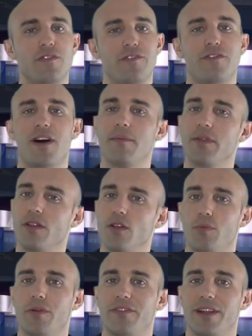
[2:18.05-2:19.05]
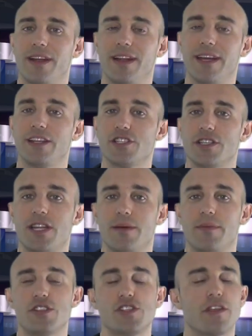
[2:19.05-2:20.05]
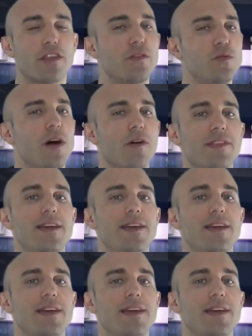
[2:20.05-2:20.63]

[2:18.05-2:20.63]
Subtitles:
to farm the Globe of Annihilation damage throughout